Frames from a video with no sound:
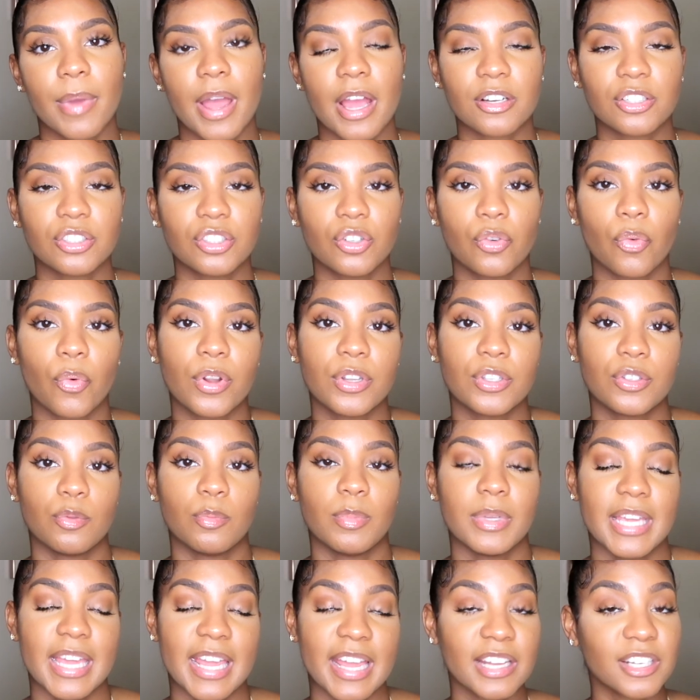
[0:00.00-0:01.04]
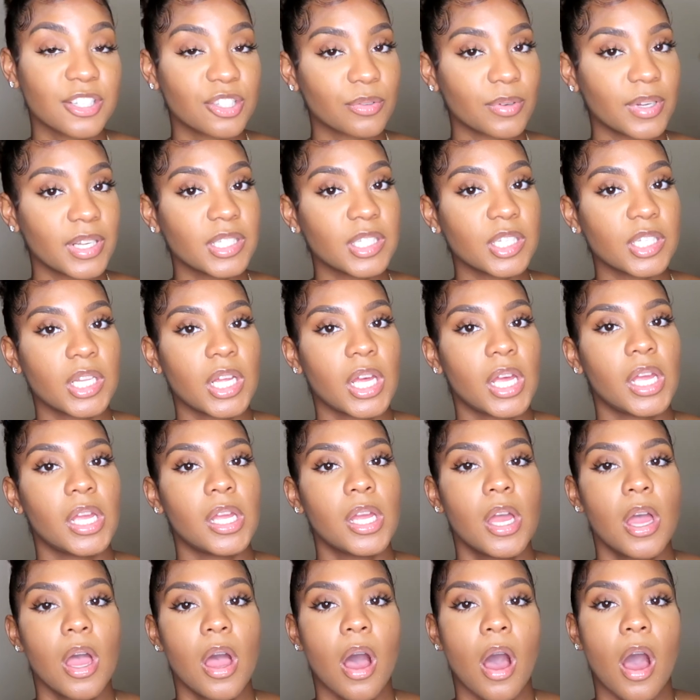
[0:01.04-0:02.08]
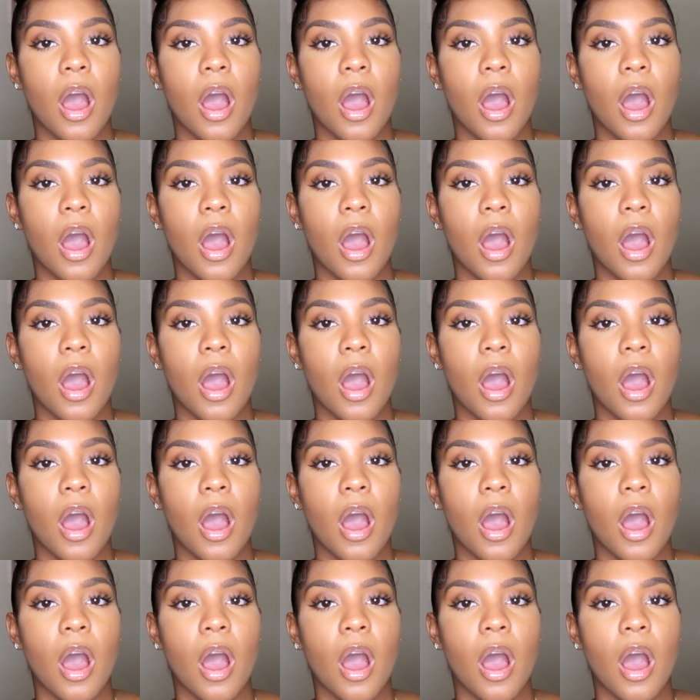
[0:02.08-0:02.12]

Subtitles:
actually going to be answering today.